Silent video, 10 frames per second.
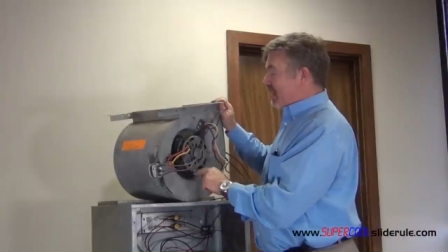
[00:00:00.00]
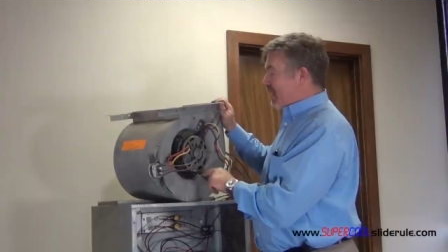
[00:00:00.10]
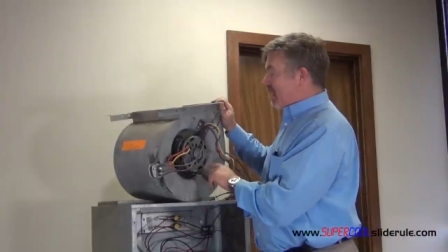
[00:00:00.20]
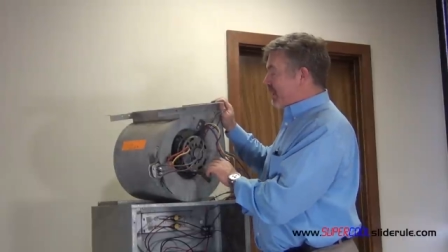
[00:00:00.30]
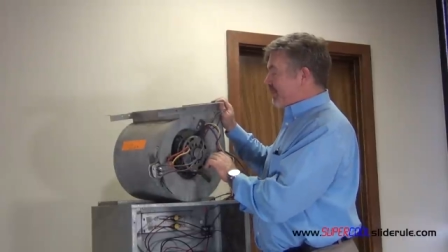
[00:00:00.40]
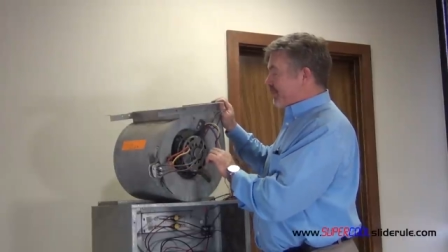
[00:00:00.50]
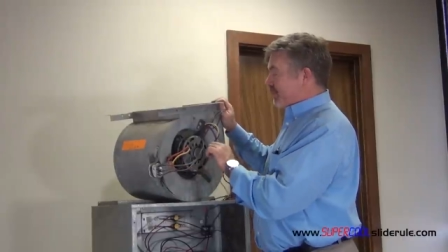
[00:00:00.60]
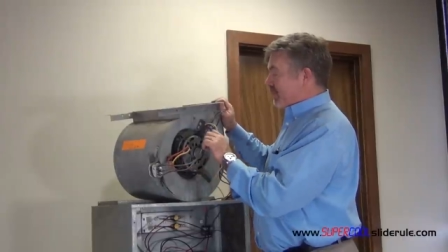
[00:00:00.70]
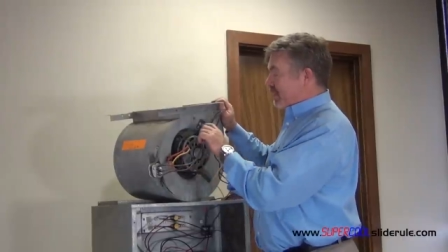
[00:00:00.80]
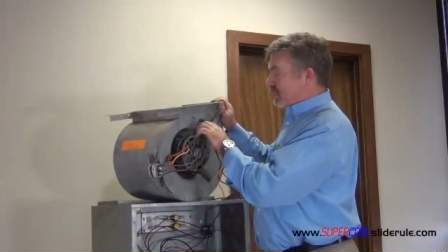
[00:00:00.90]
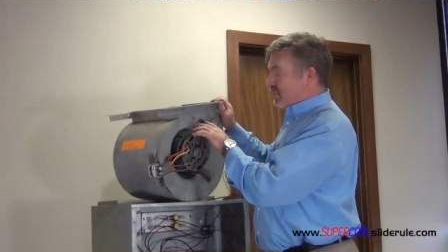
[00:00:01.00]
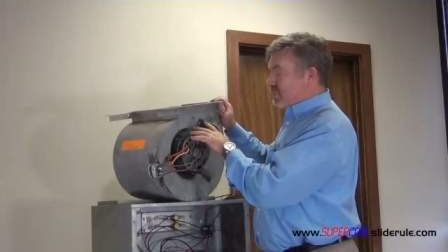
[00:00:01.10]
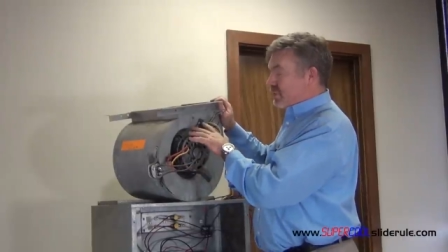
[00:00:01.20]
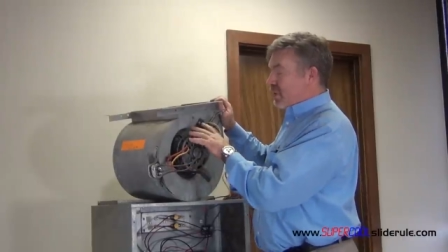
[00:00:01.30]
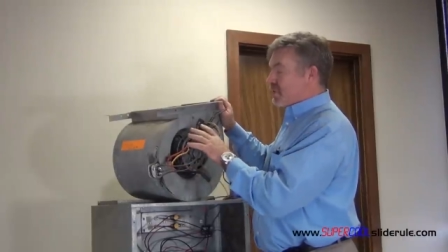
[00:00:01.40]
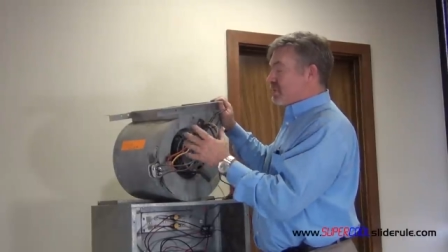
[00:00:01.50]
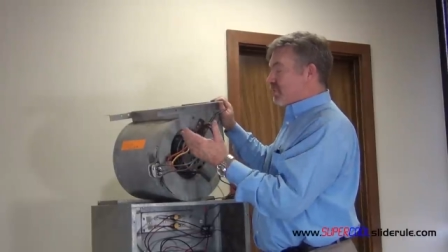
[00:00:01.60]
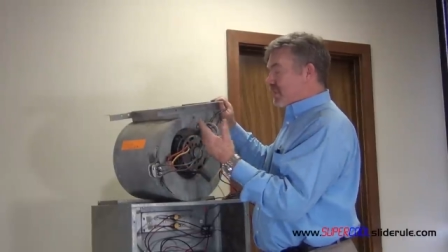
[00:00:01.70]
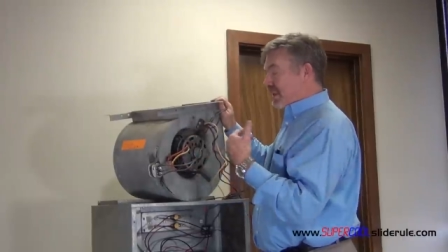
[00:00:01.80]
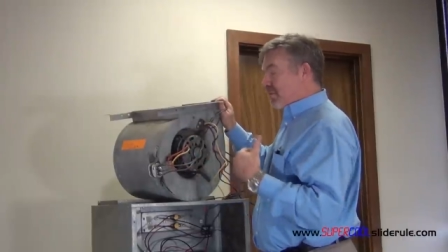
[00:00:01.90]
Um, loosen those,
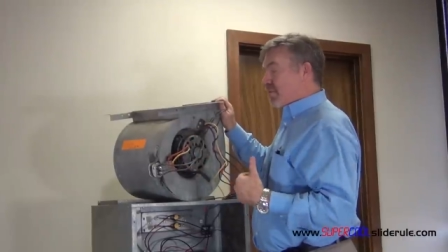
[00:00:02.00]
completely